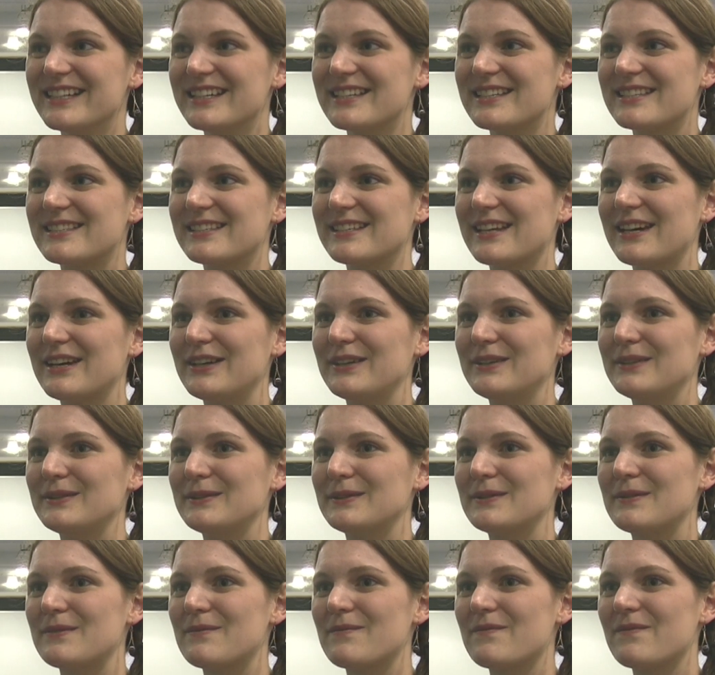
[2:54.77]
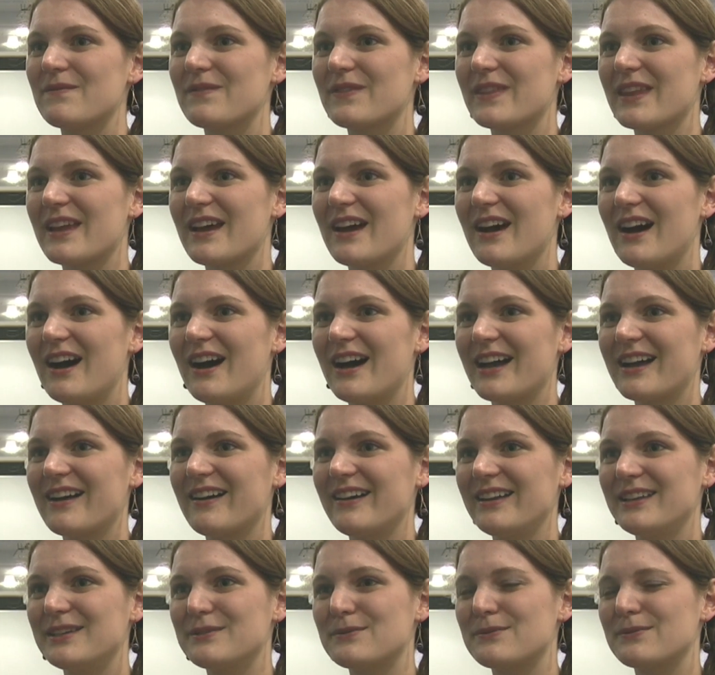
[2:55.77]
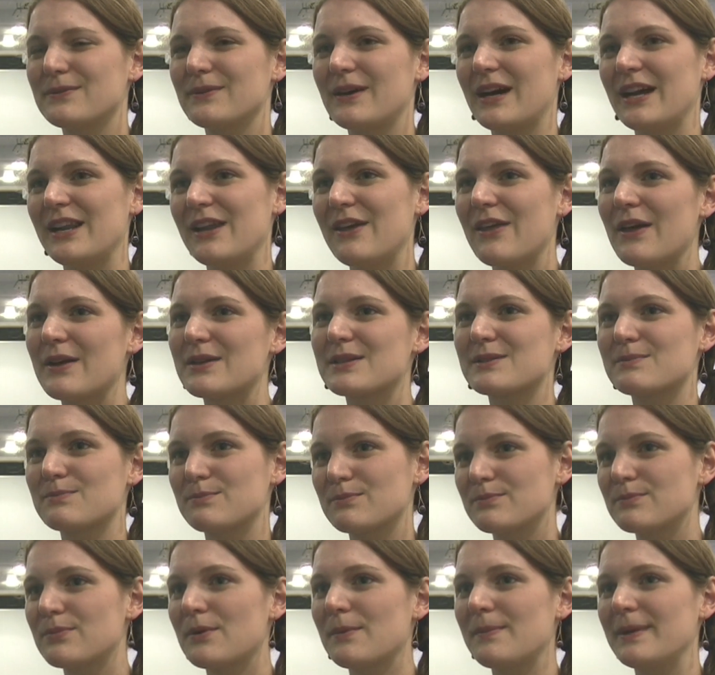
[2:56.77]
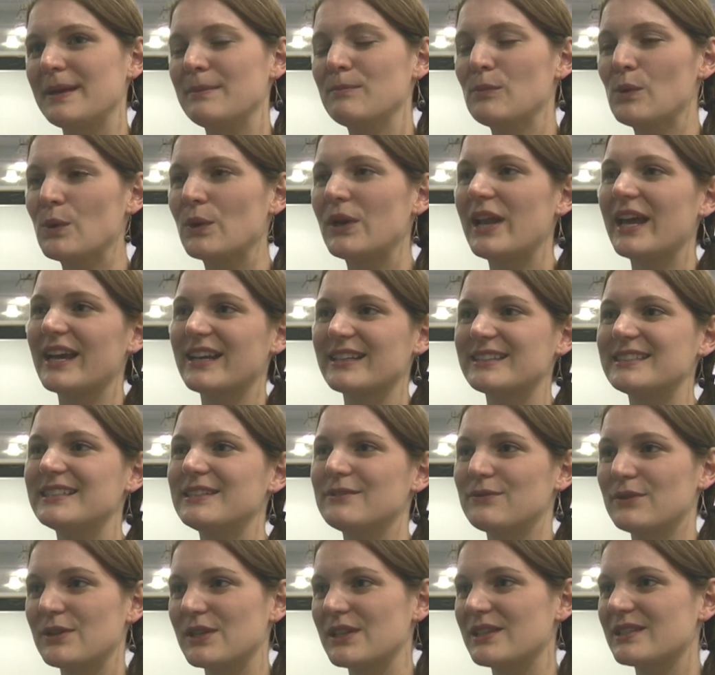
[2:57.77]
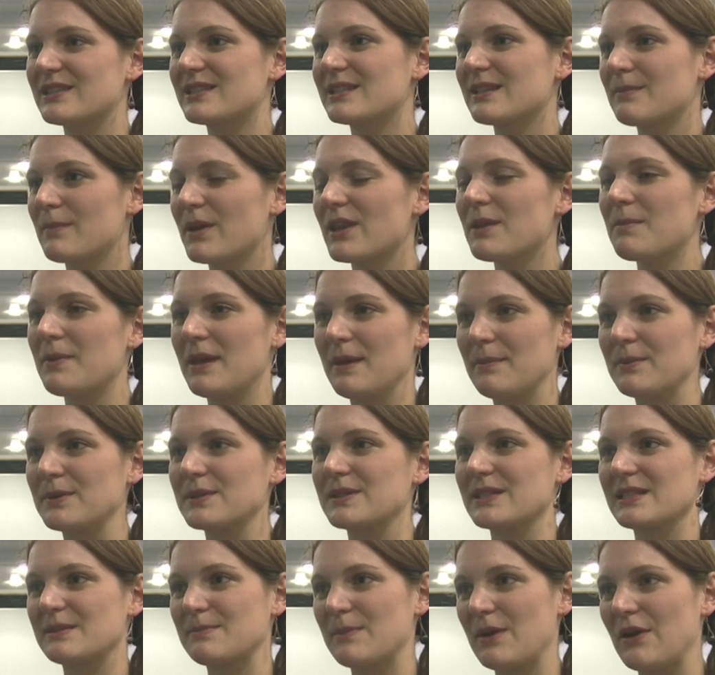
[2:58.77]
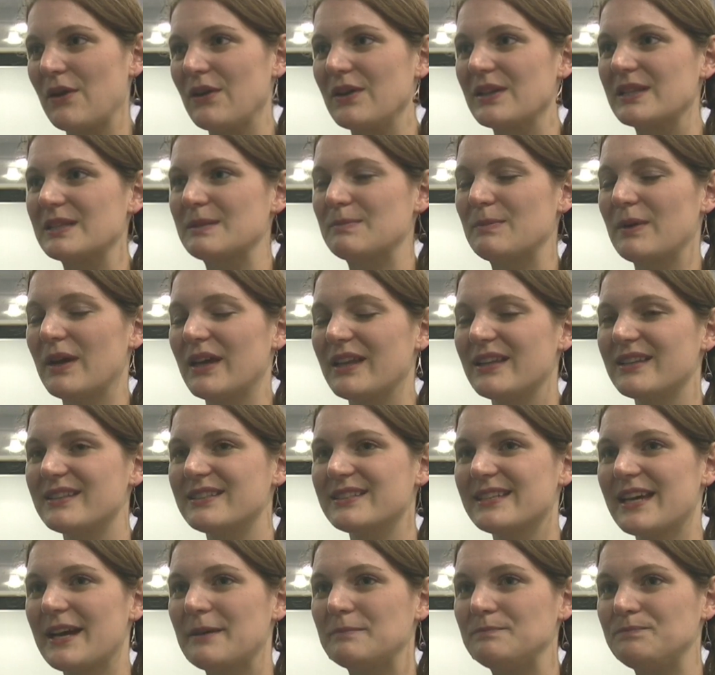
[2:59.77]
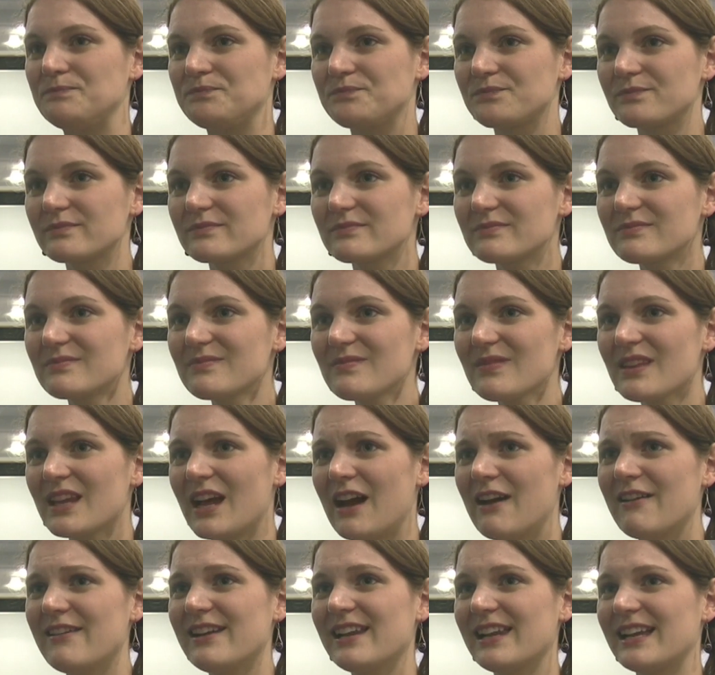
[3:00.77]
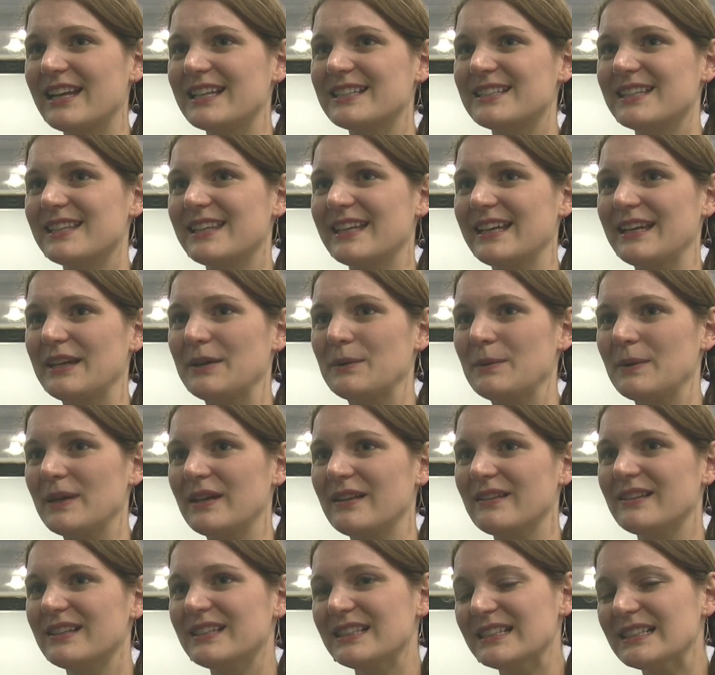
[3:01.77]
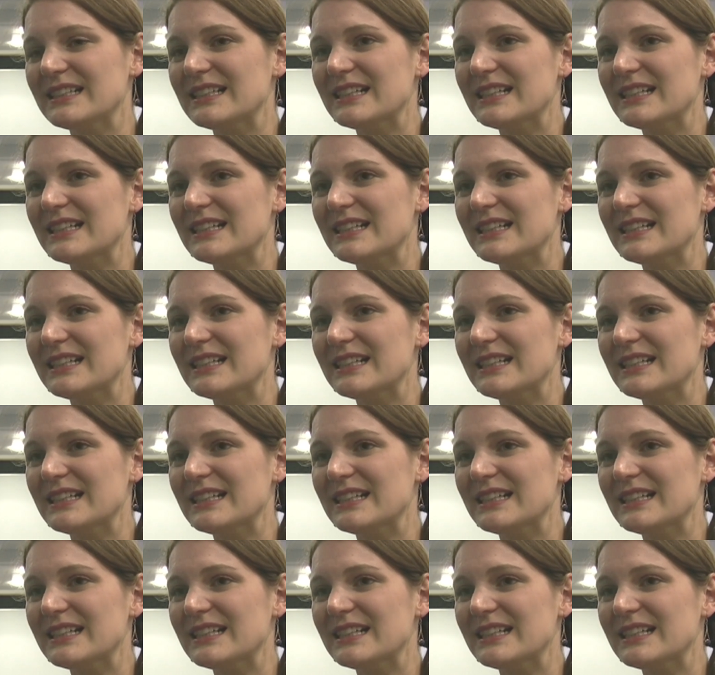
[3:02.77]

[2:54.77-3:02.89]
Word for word: So I kind of I know that was probably more negative than some other people's experience, but um, I really like to think well.